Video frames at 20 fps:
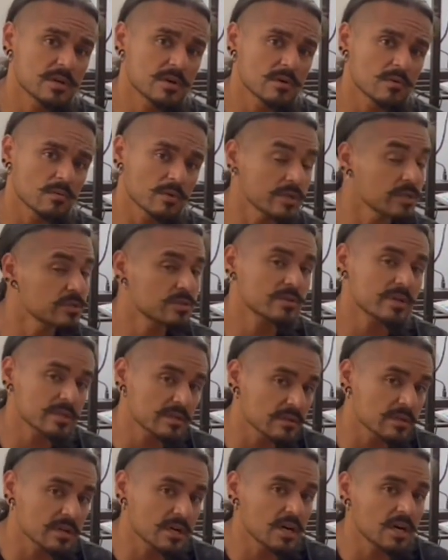What are you trying
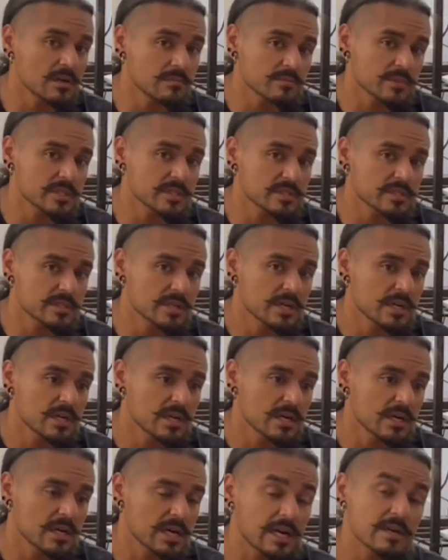to accomplish?
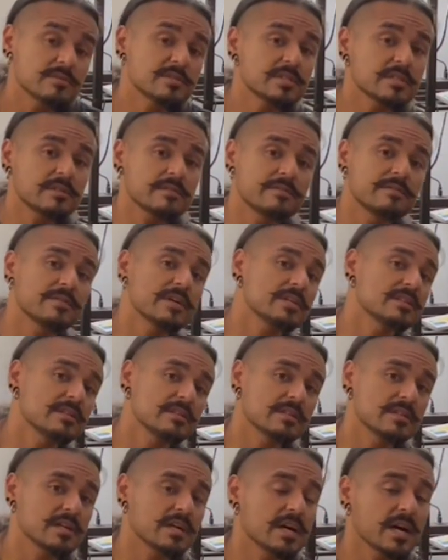How is it
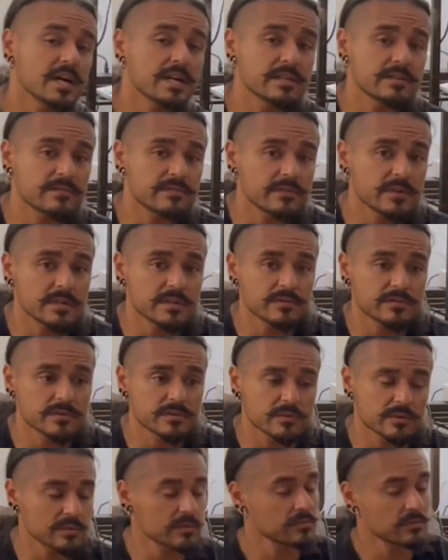affecting the guy in front of
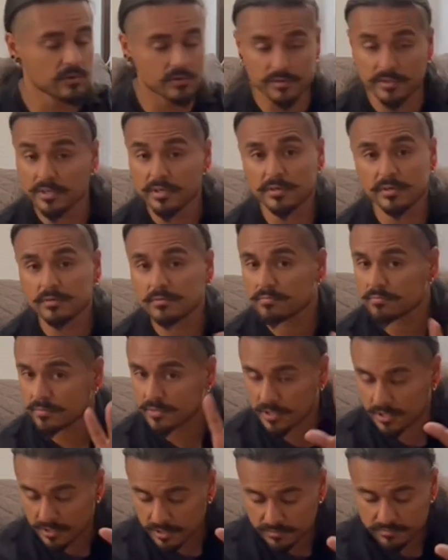you, or the girl,
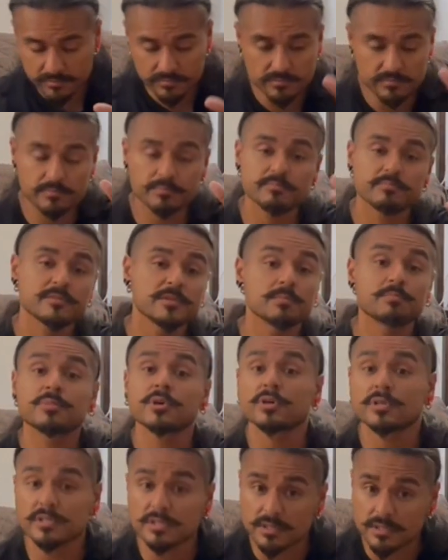sorry, the
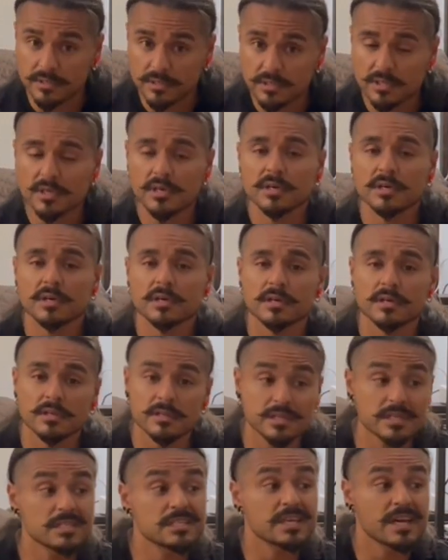person,
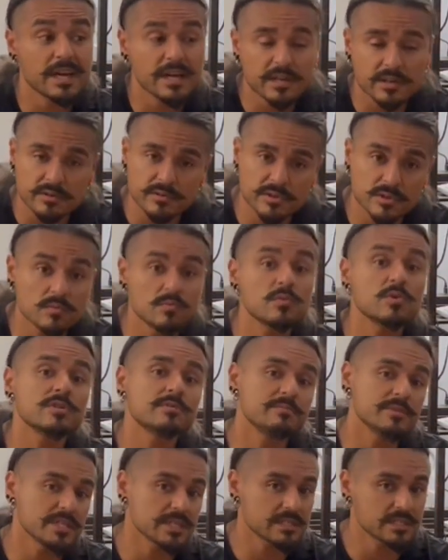the attacker, the
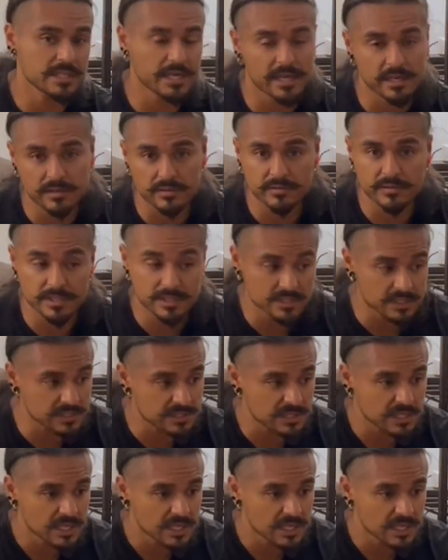would-be attacker in this